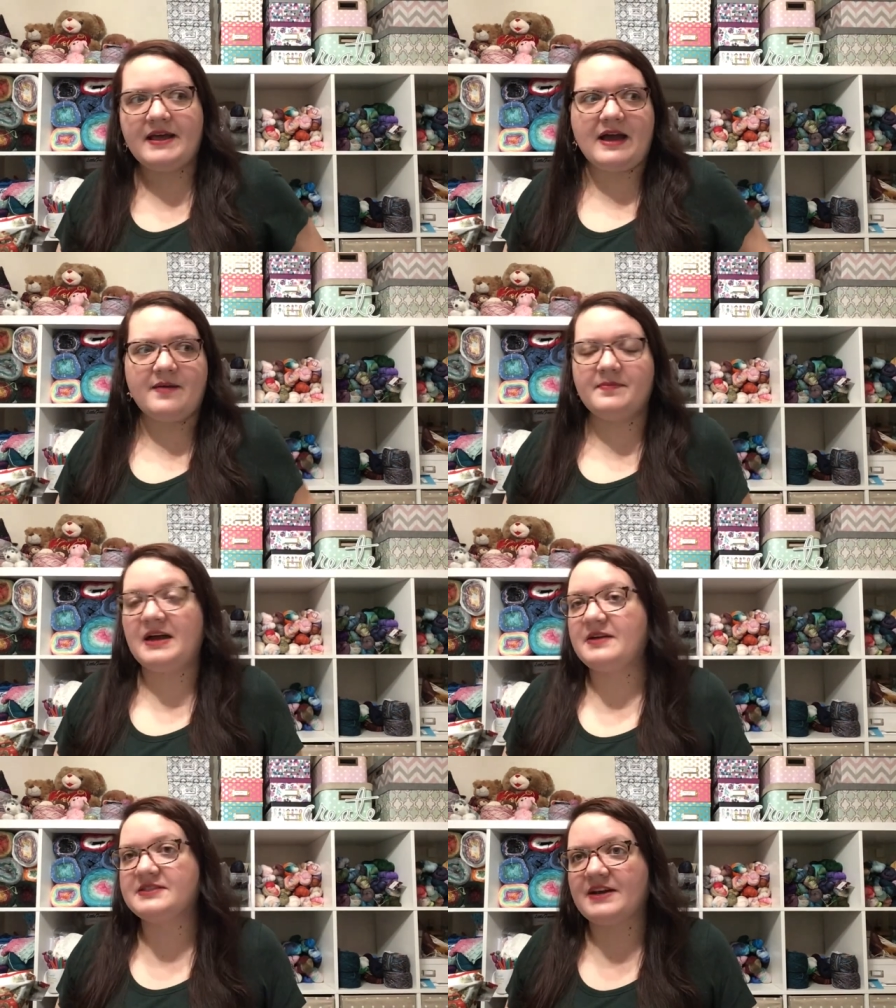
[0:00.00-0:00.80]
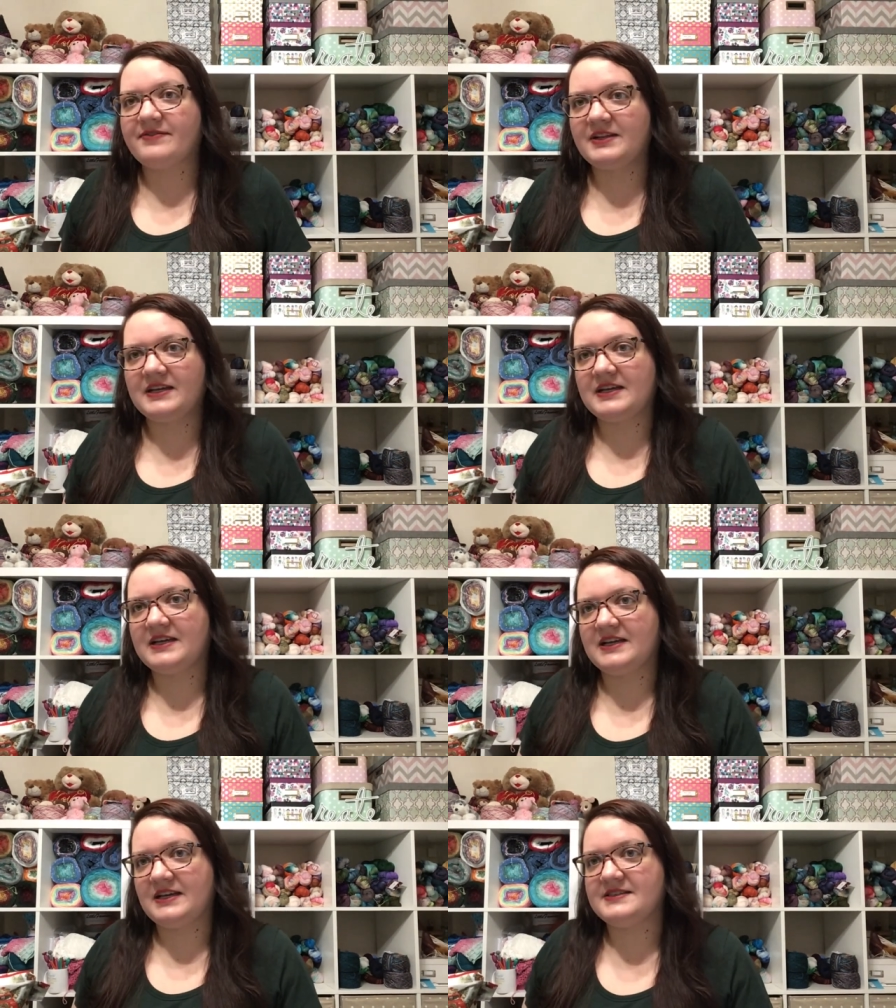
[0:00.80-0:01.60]
I'm definitely going
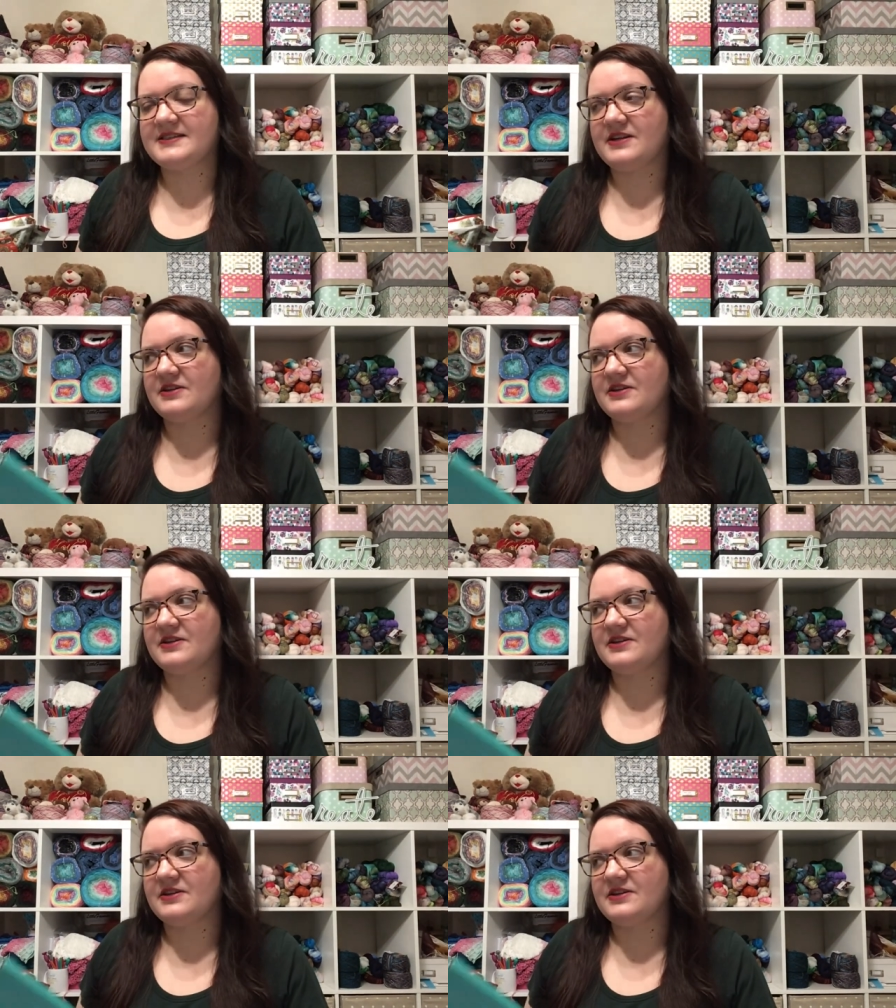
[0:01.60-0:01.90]
to consider